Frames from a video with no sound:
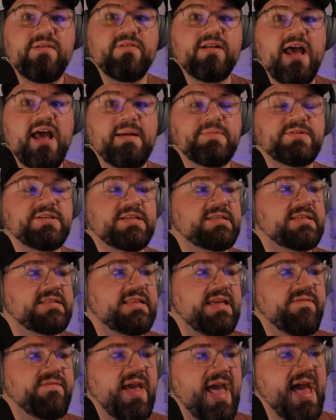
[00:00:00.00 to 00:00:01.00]
options that
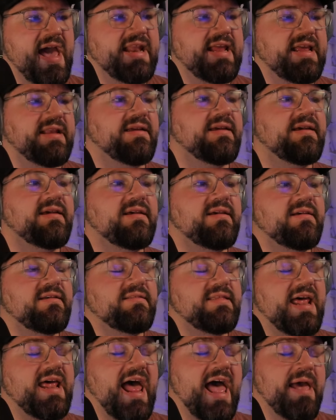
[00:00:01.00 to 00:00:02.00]
they've added
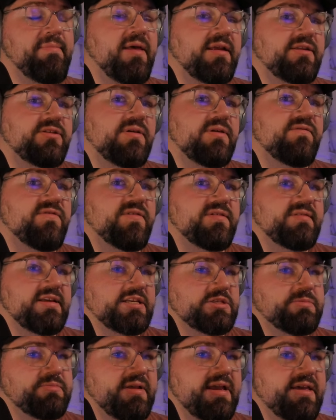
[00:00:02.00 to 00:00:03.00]
that I'm not doing for
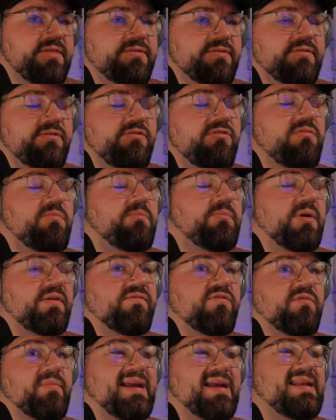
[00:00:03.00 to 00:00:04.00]
this playthrough, but
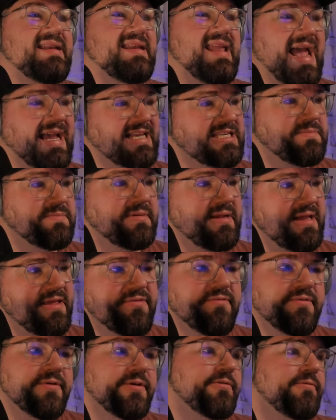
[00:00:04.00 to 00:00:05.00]
for my next
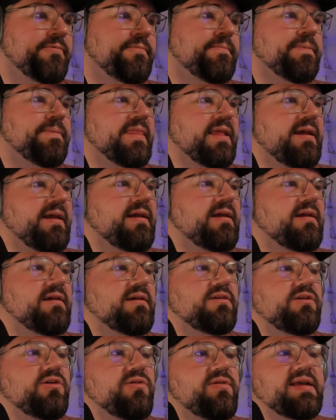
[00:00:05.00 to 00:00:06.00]
playthrough,
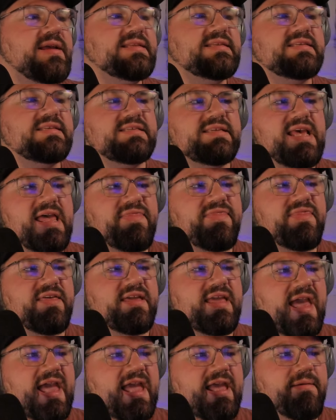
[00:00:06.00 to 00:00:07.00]
you can set the
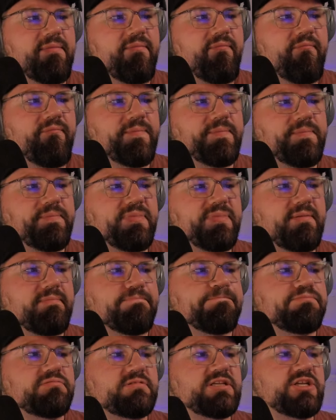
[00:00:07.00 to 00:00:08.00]
game
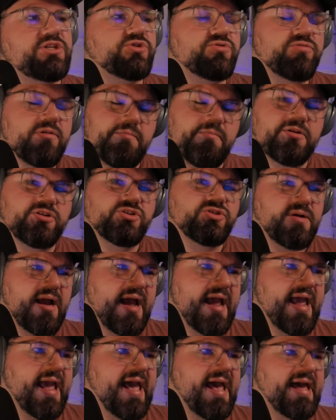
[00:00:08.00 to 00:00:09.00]
to triple
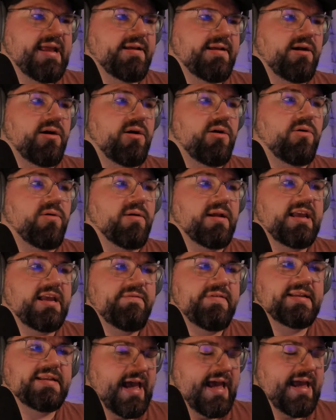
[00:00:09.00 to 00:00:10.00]
triad or
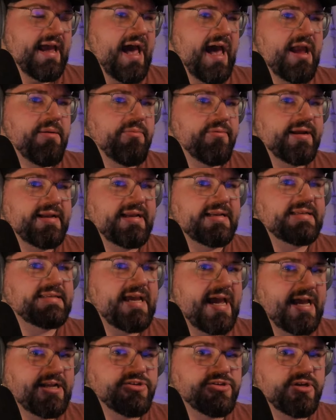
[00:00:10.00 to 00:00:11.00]
even a hybrid
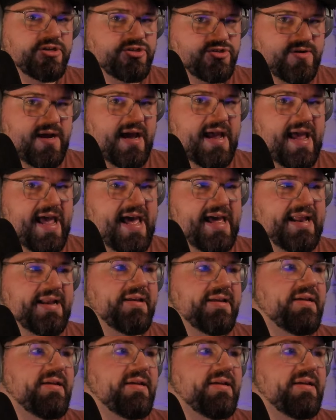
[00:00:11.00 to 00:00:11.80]
tetra triad,